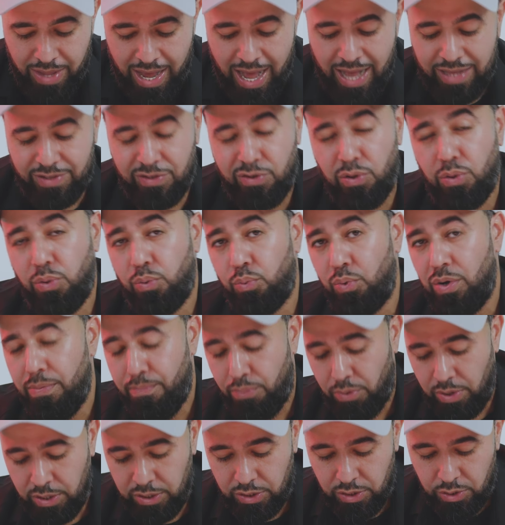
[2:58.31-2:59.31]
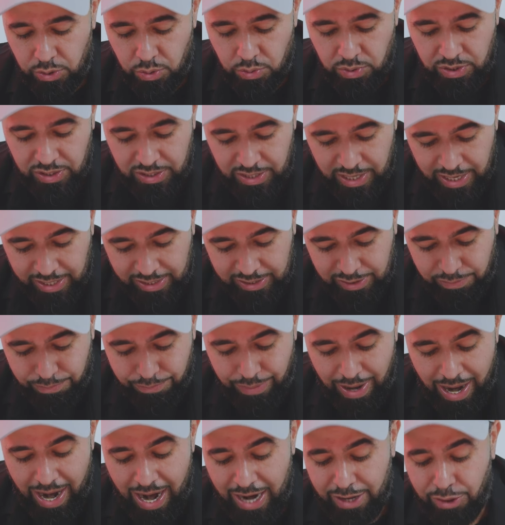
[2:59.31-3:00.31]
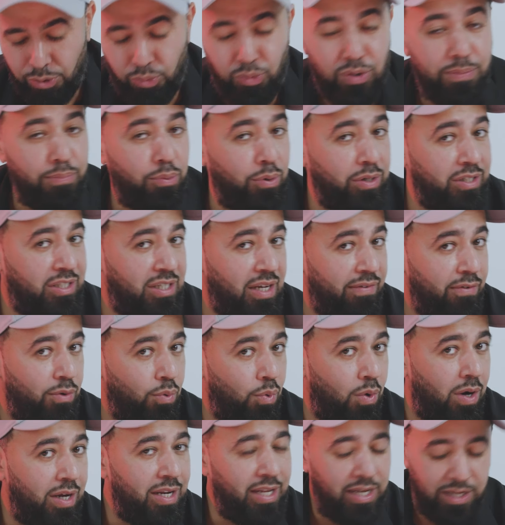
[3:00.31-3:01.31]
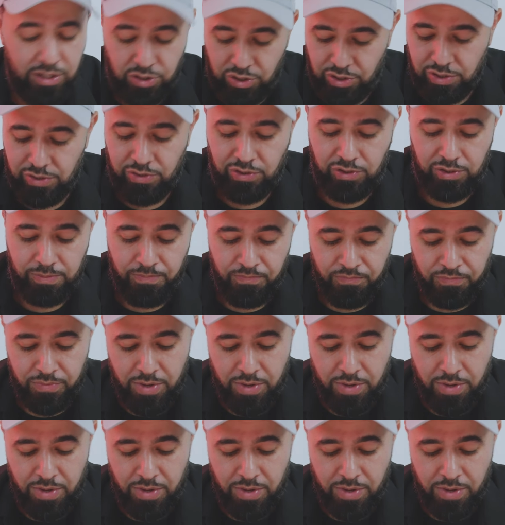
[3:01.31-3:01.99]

That's 3.26 by 3.71 inches.